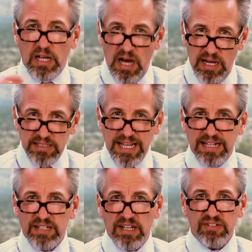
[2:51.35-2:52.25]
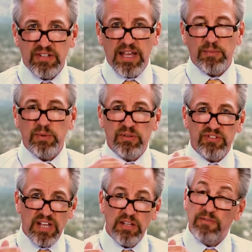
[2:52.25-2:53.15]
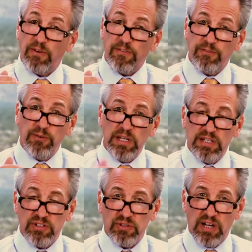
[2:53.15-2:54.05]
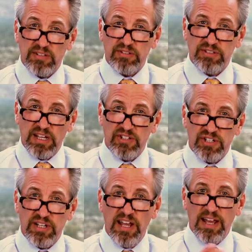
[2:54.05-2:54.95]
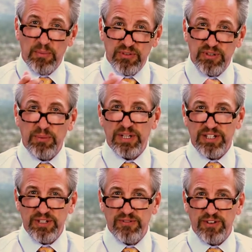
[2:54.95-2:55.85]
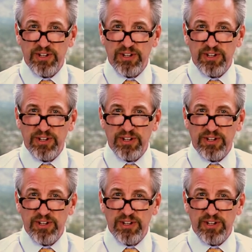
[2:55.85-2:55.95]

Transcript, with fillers: contact us and we'll set you for a free initial consultation and we'll see what we can do for